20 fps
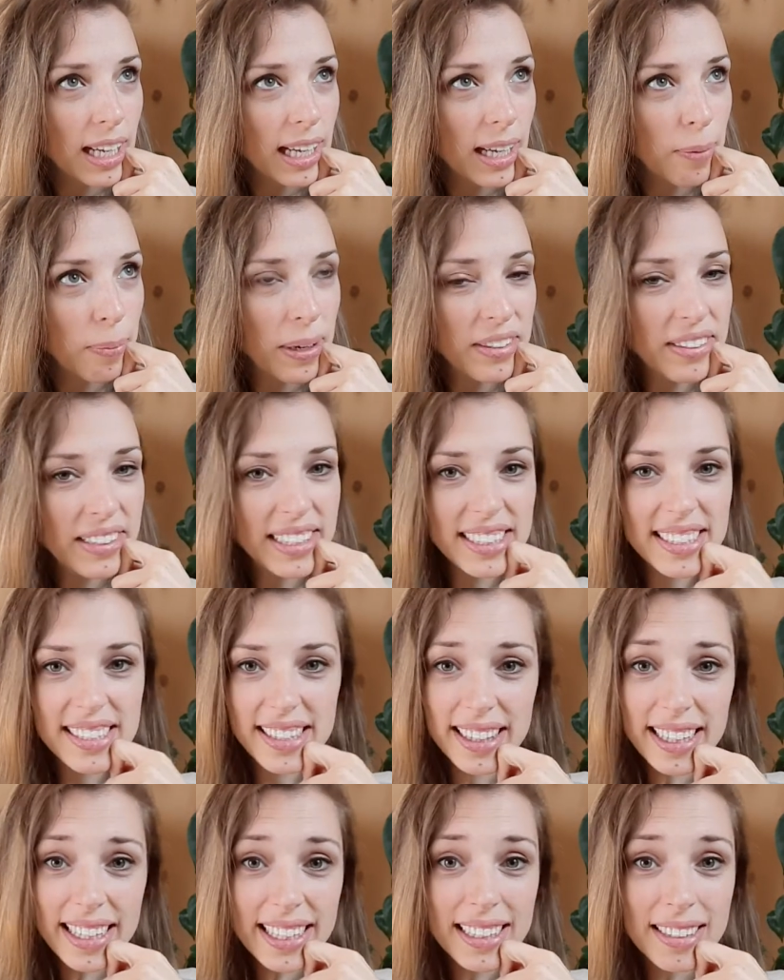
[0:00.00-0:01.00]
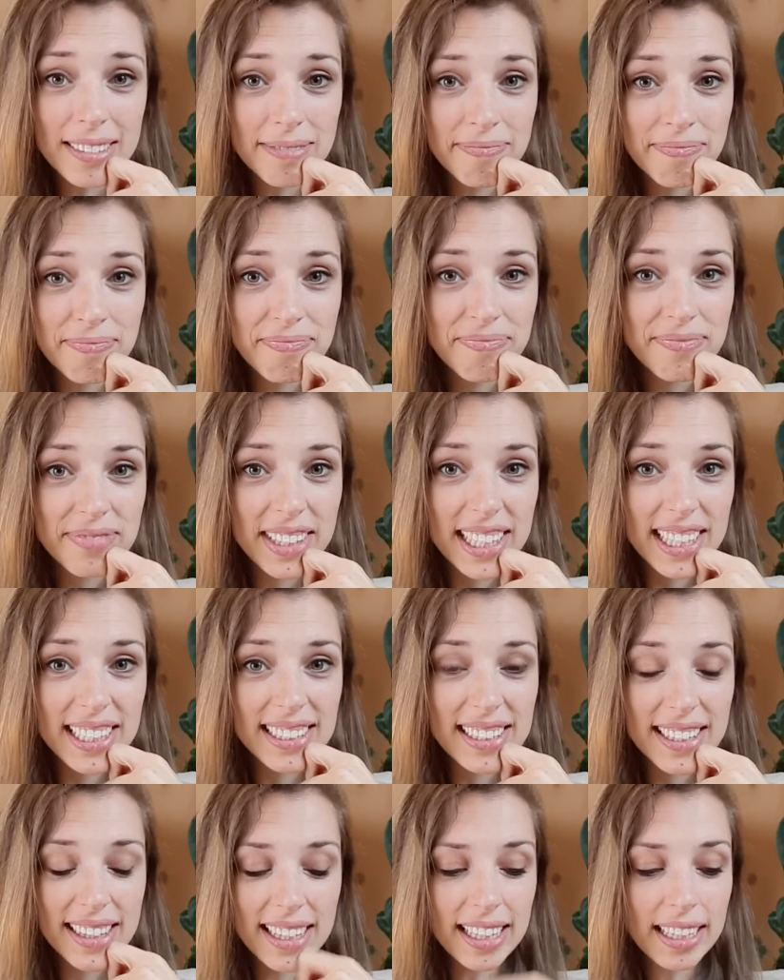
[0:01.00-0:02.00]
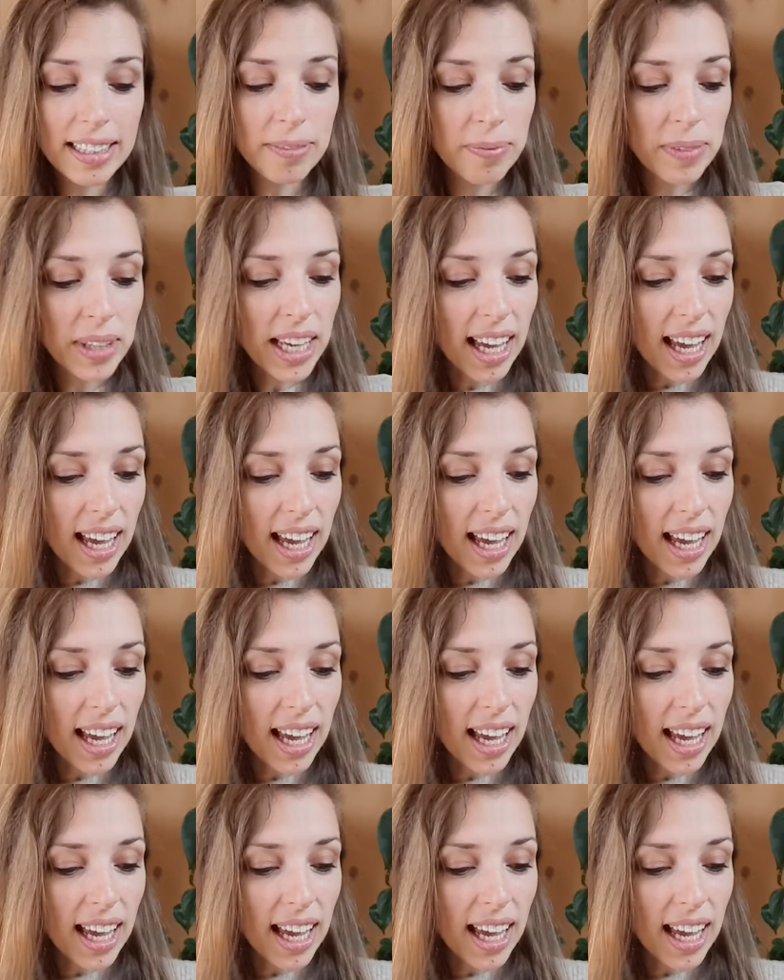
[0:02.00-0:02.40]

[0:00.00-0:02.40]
Apparently it's a thing. It's a thing.